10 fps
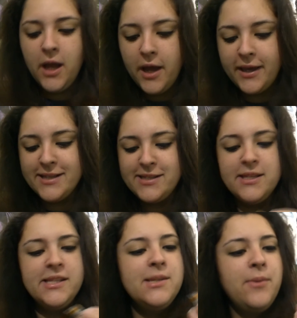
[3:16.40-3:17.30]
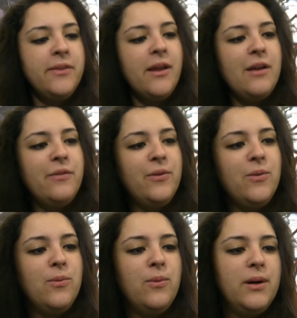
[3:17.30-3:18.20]
okay, so this is the one that I
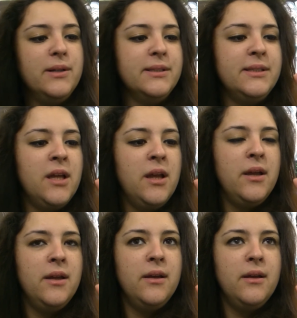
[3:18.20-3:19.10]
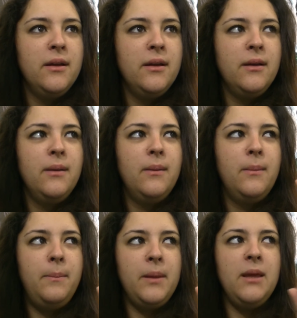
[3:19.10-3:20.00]
thought was
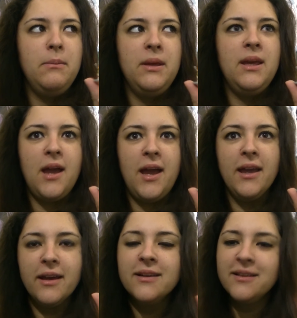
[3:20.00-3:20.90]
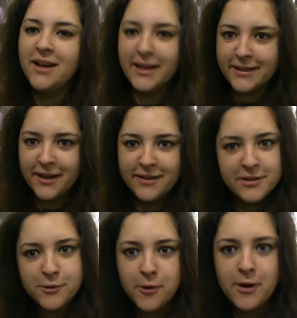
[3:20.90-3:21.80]
BB-8. I kind
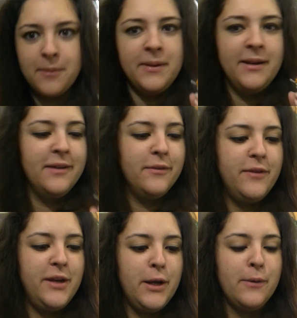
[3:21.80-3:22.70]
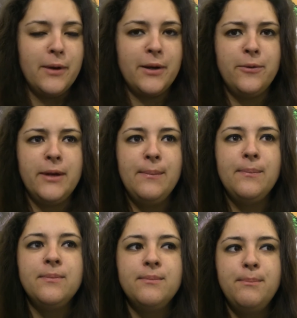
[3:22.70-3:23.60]
of screwed up in another video where I called
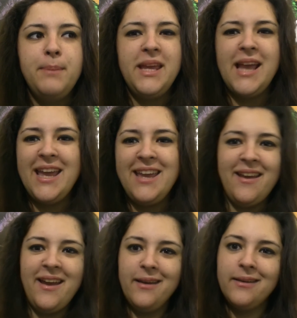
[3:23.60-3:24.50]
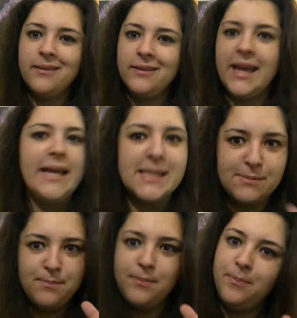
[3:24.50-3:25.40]
him B-88. Yeah,
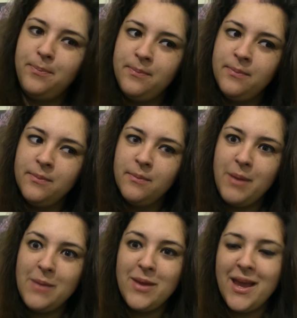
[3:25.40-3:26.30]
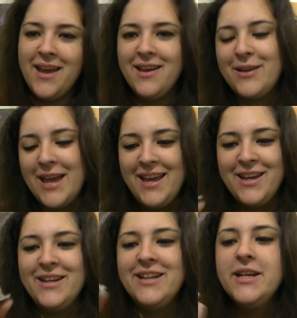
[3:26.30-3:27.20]
it's BB-8. Okay,
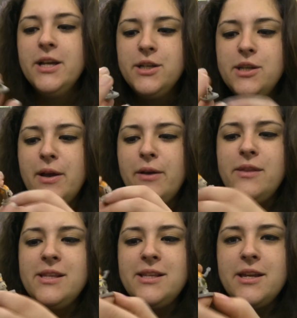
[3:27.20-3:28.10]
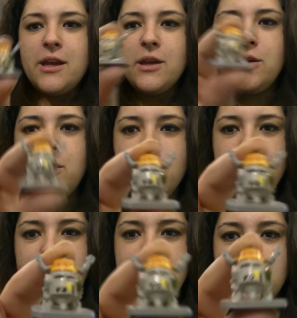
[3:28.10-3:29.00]
good. So I got this like
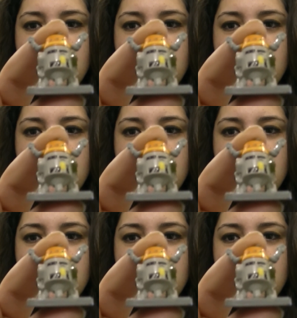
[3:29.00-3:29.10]
cute little